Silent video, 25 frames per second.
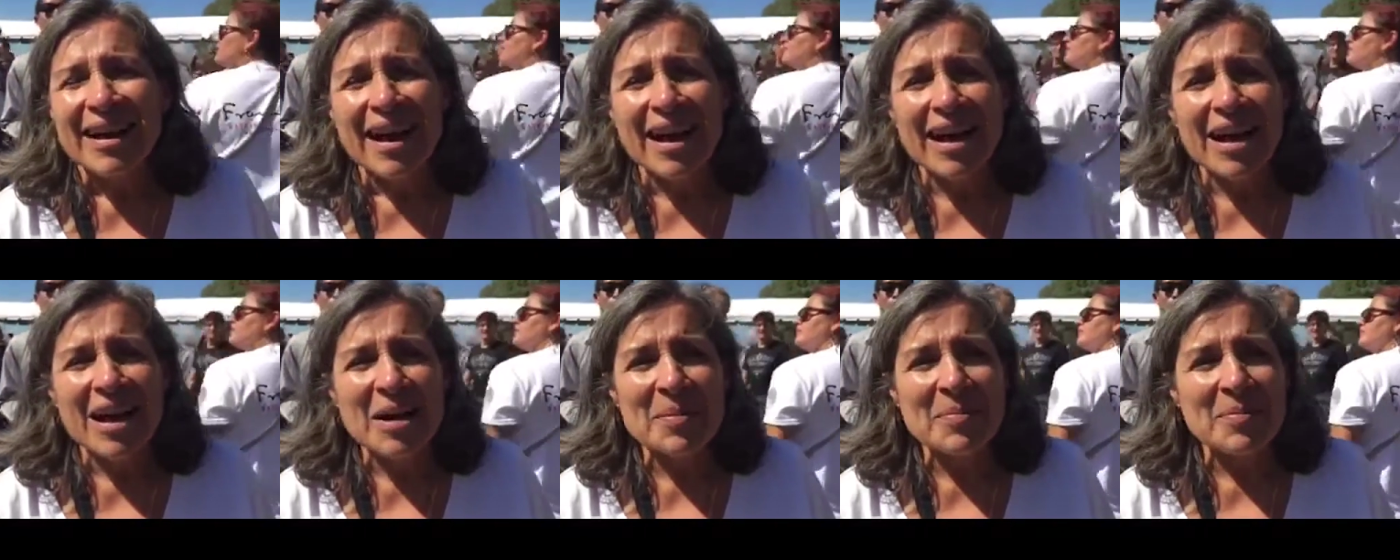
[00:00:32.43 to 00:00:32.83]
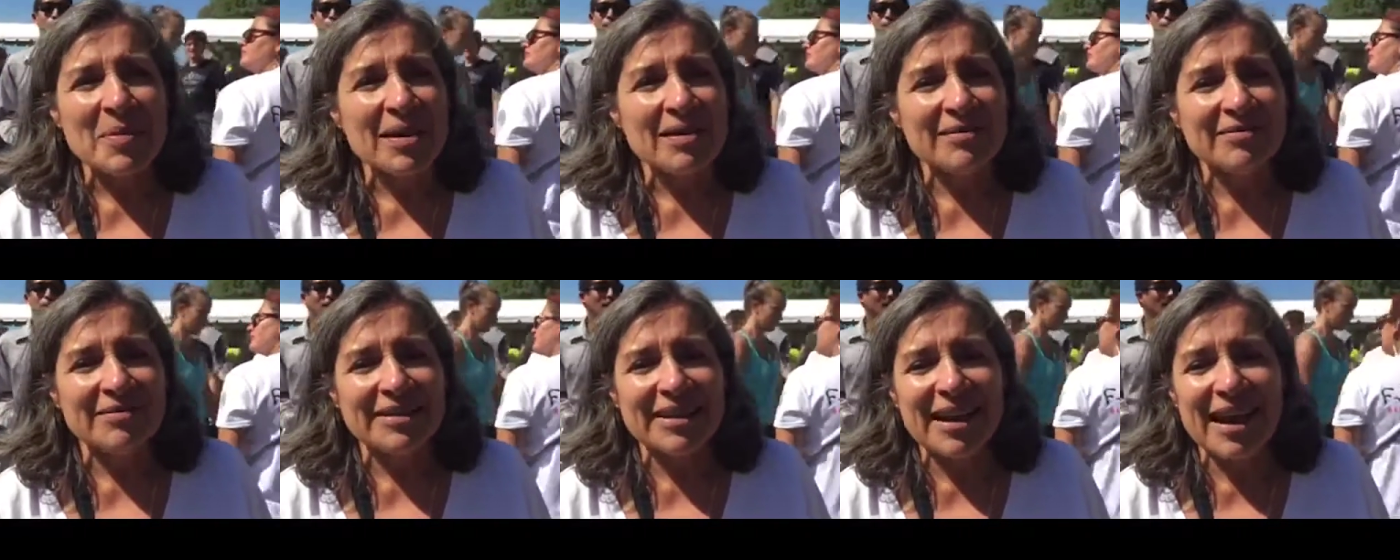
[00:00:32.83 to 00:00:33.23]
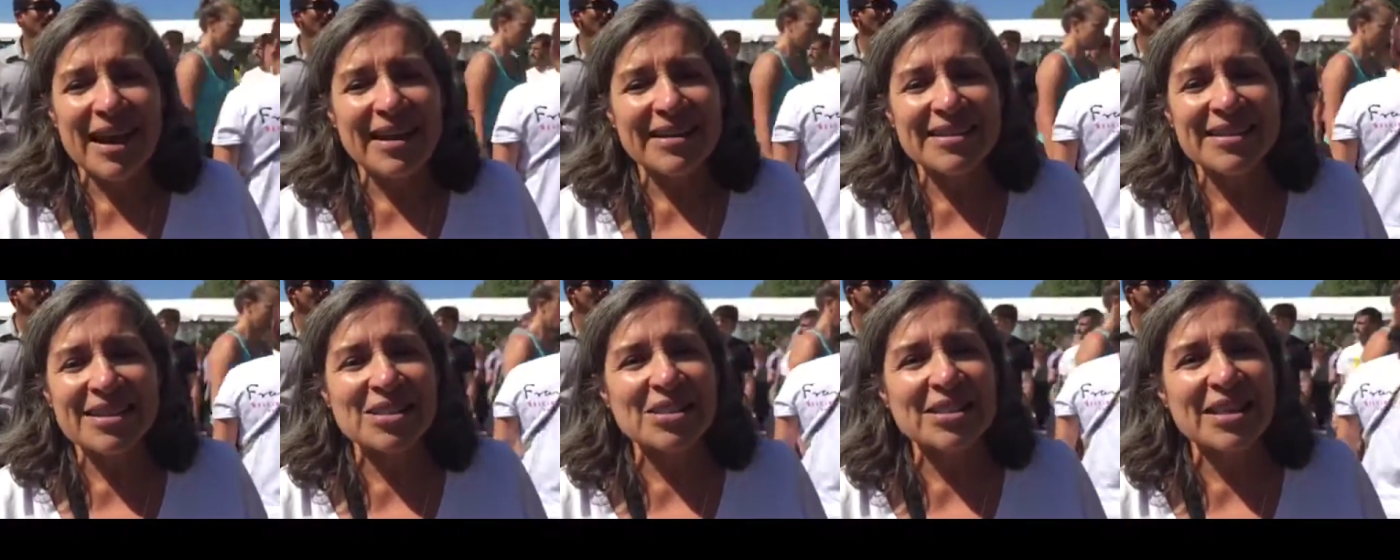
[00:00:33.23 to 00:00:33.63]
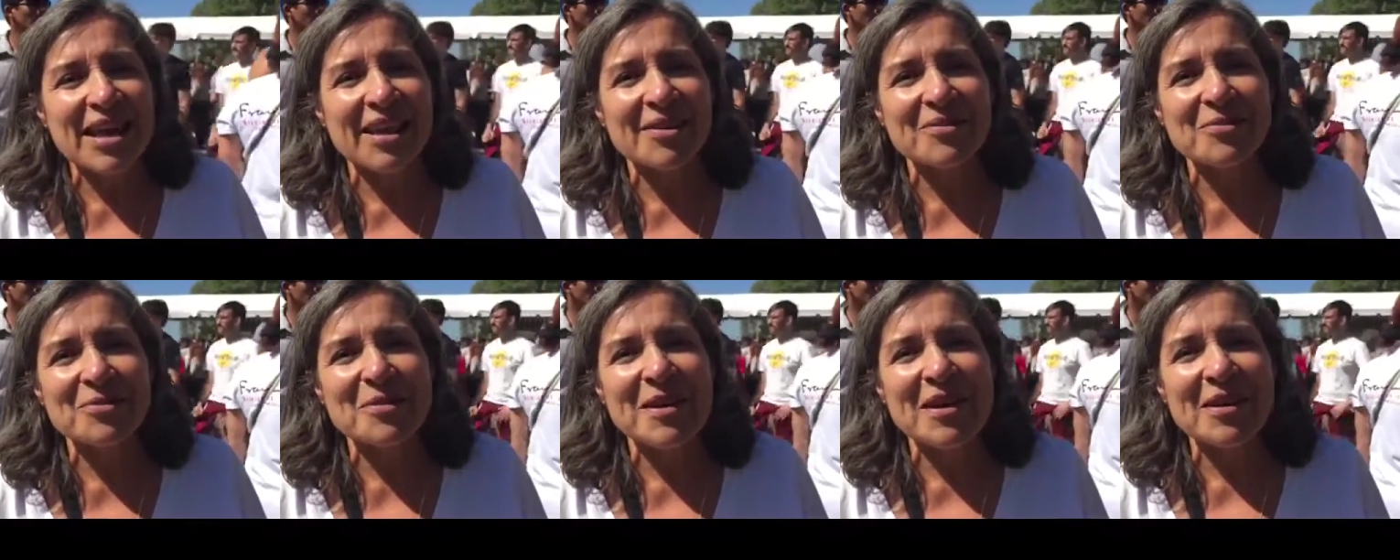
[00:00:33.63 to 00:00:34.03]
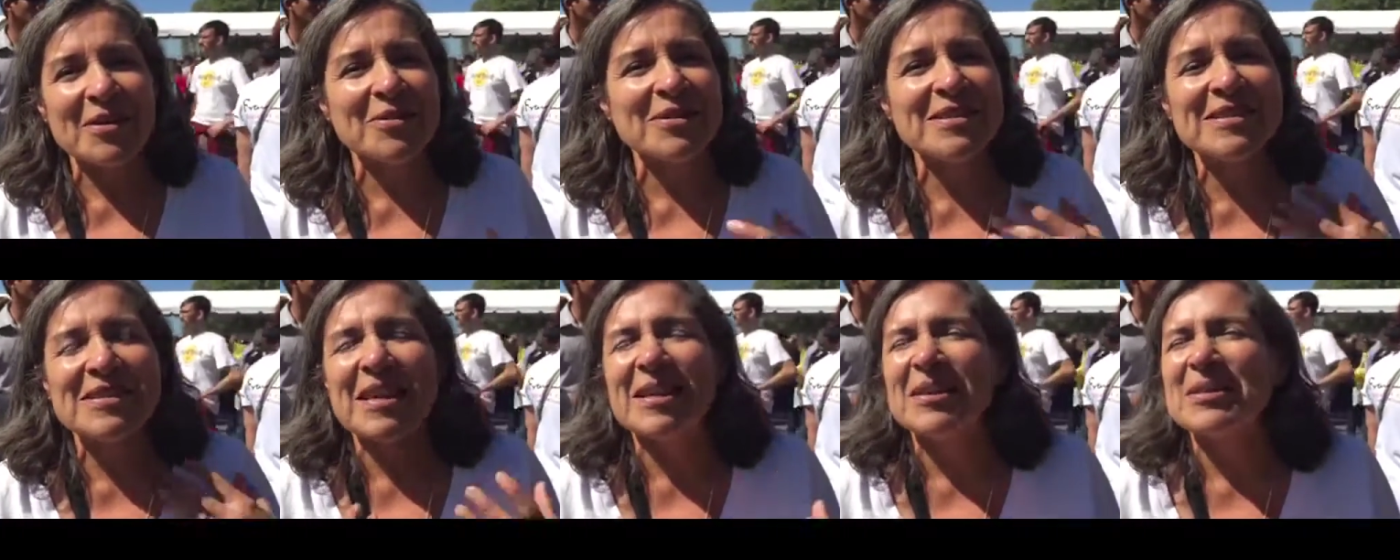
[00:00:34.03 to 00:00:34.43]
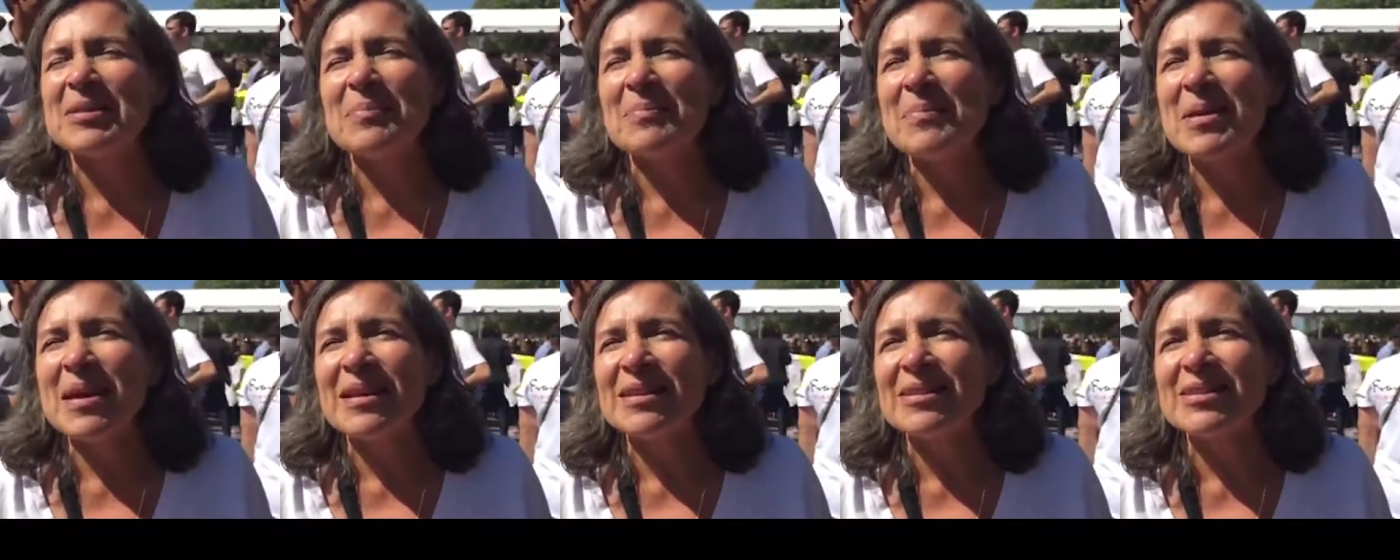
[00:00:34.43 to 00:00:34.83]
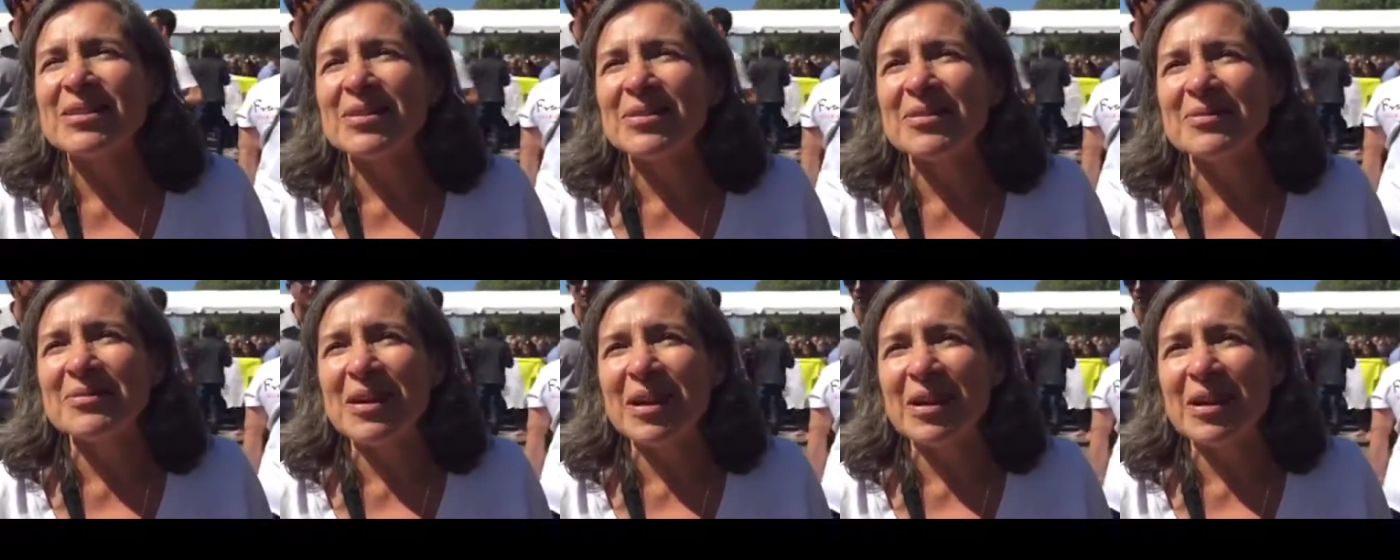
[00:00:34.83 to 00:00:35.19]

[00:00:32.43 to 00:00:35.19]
Um, I just got very sentimental,